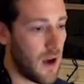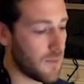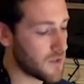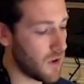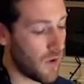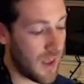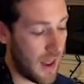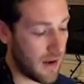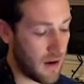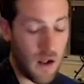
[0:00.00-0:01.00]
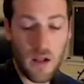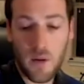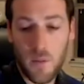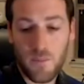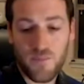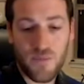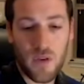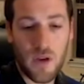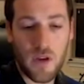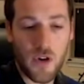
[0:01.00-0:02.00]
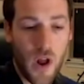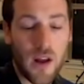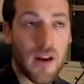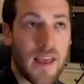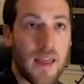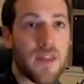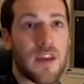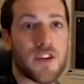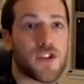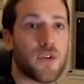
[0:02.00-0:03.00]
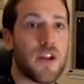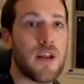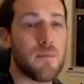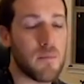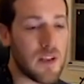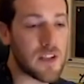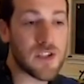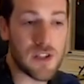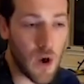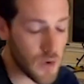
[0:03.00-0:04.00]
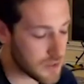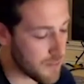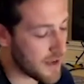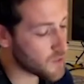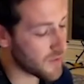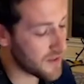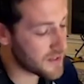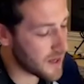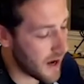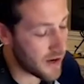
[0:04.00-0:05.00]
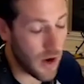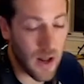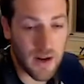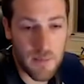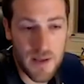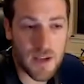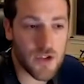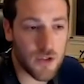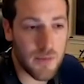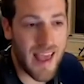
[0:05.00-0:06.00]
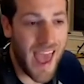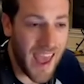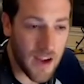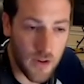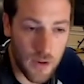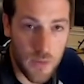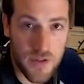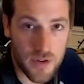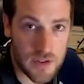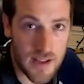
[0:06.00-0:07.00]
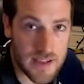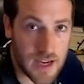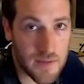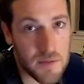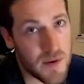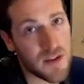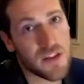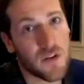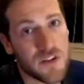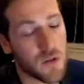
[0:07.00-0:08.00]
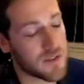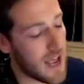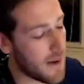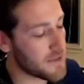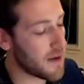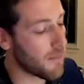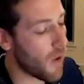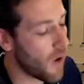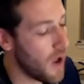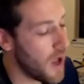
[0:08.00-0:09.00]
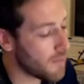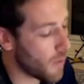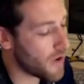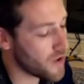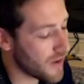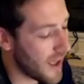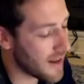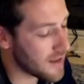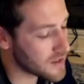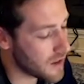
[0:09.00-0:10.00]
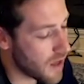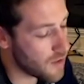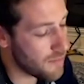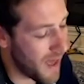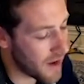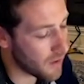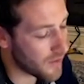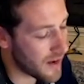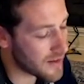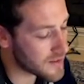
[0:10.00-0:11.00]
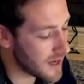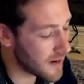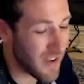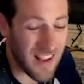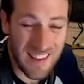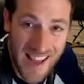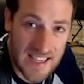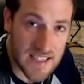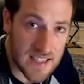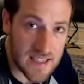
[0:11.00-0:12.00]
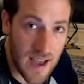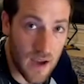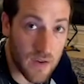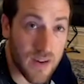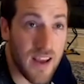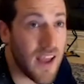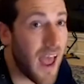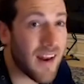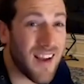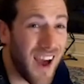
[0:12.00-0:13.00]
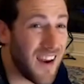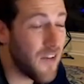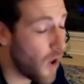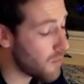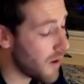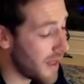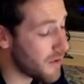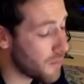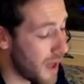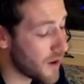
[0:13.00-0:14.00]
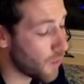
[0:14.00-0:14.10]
So again, you're not going to get the extremely slow speeds with this guy. You're not going to be extremely accurate with your delay times because there is no tap tempo. But what you're getting is another pedal that is kind of a classic sound and kind of no matter